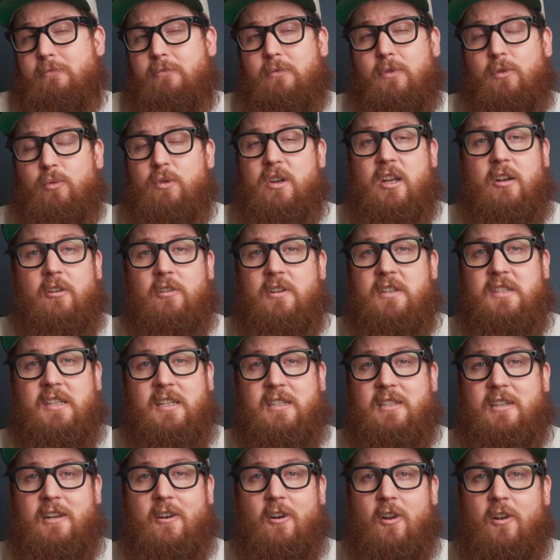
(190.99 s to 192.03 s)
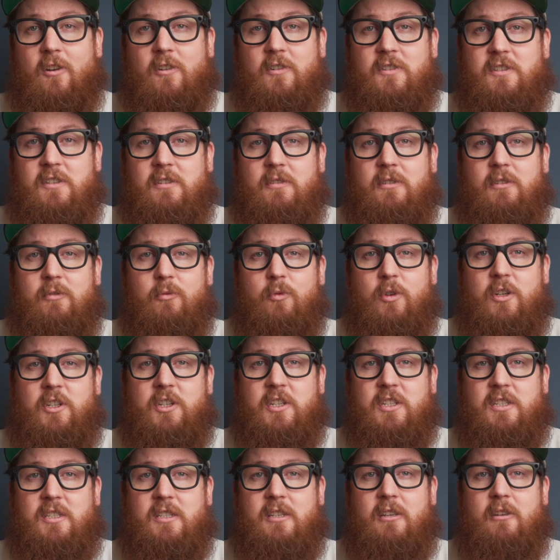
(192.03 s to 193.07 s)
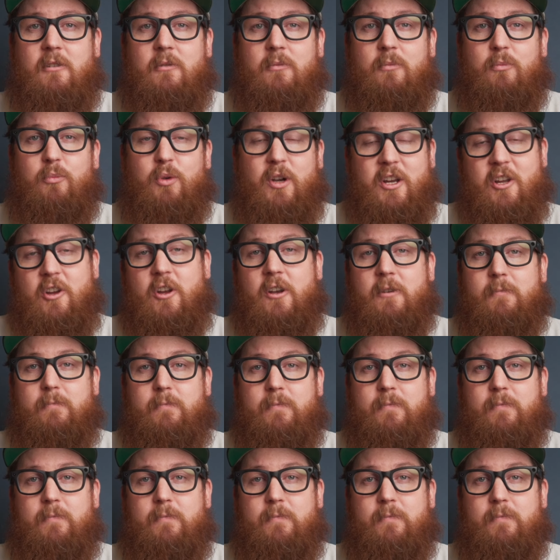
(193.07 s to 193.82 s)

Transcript: $360, which is pretty good.